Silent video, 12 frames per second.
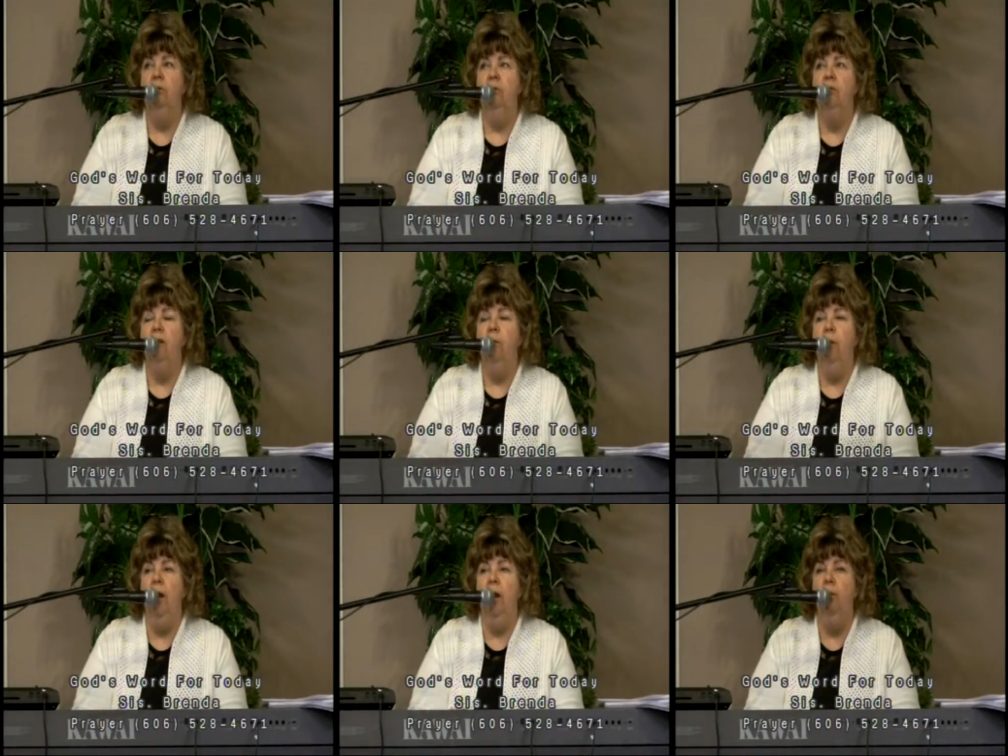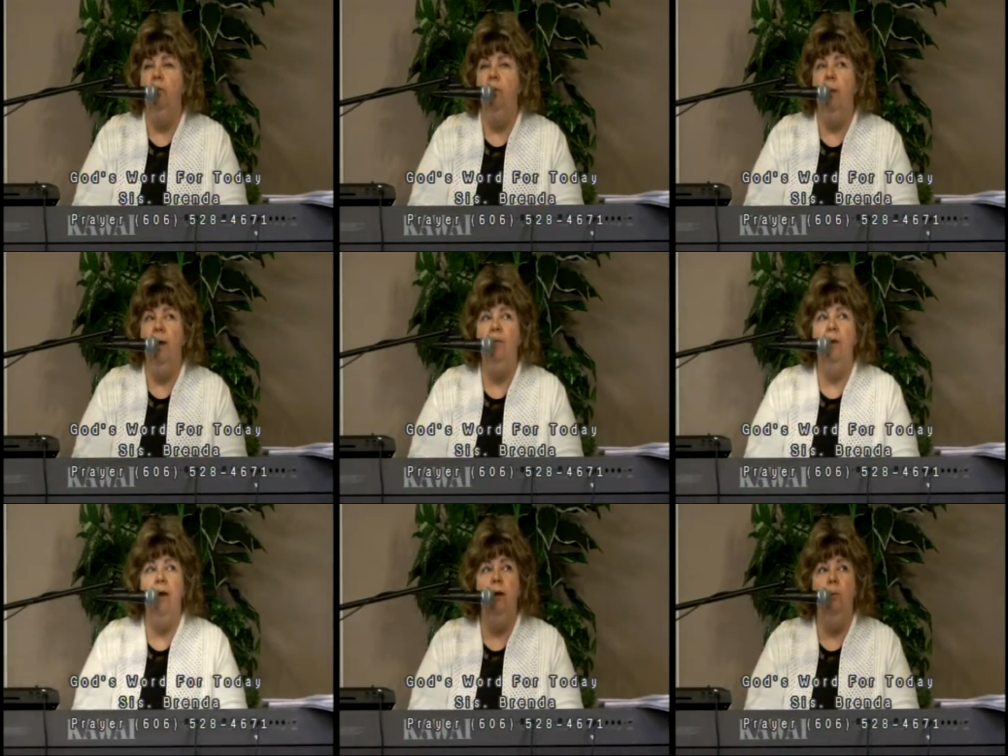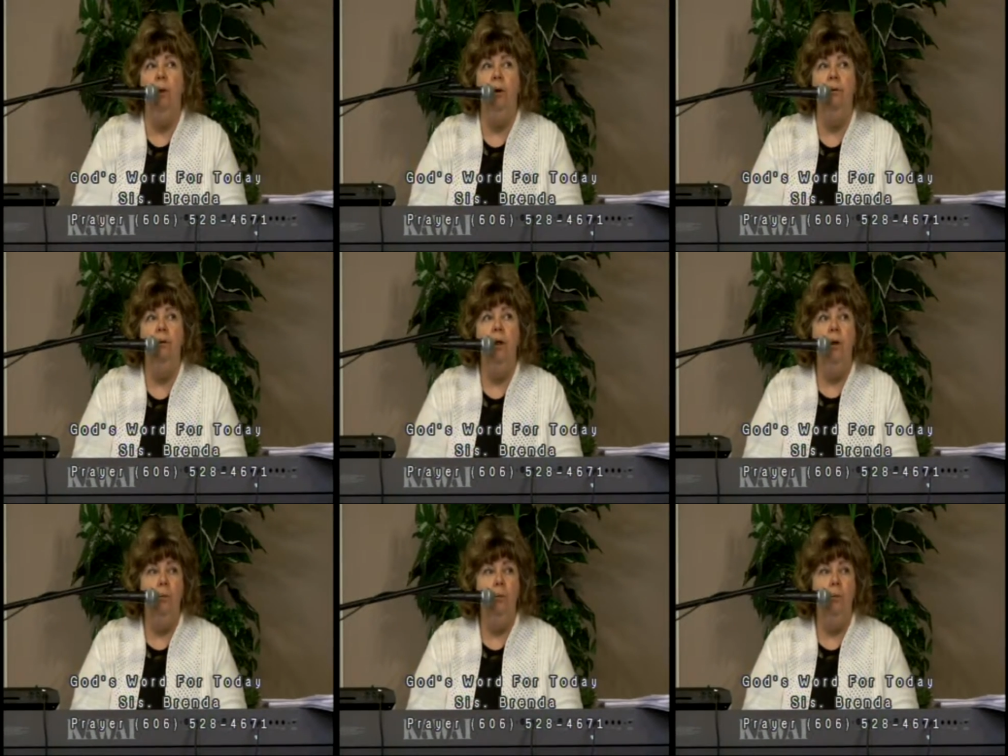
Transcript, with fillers: You say, Well, I don't know about that. Well,